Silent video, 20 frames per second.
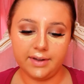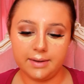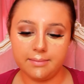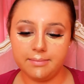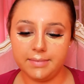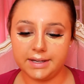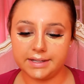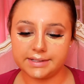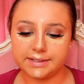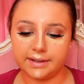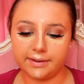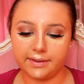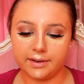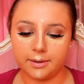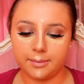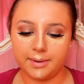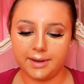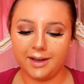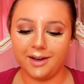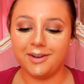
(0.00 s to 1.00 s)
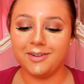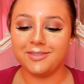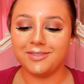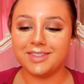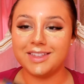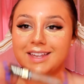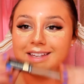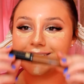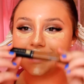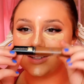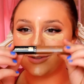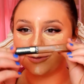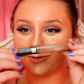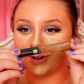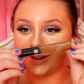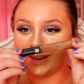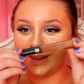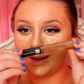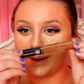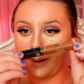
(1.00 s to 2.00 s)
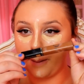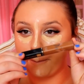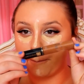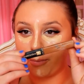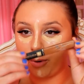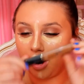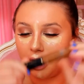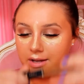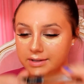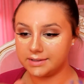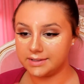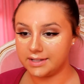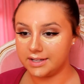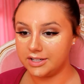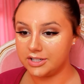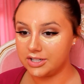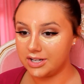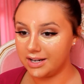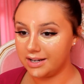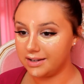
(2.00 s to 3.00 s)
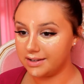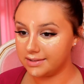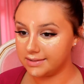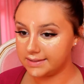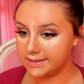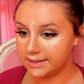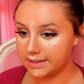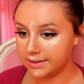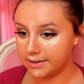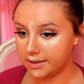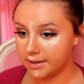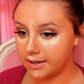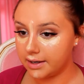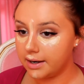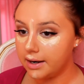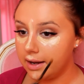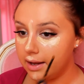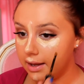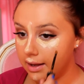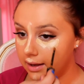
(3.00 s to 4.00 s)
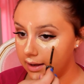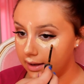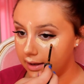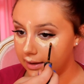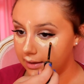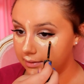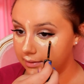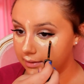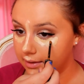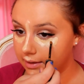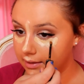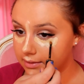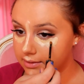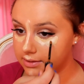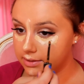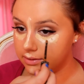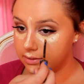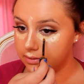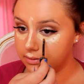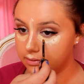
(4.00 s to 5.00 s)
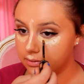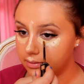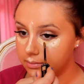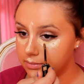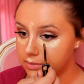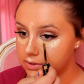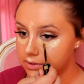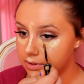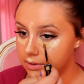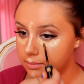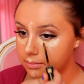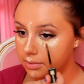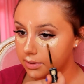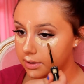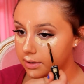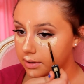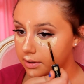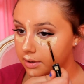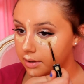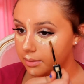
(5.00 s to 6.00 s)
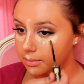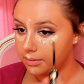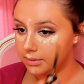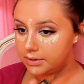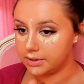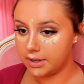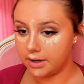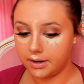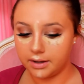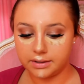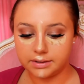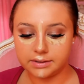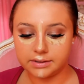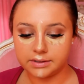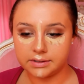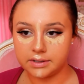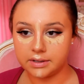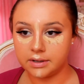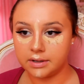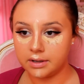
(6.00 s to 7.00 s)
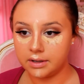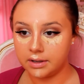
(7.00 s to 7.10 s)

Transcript: and mix a little bit of this really bronzy shade concealer in there too. I'm just going to put a couple dots,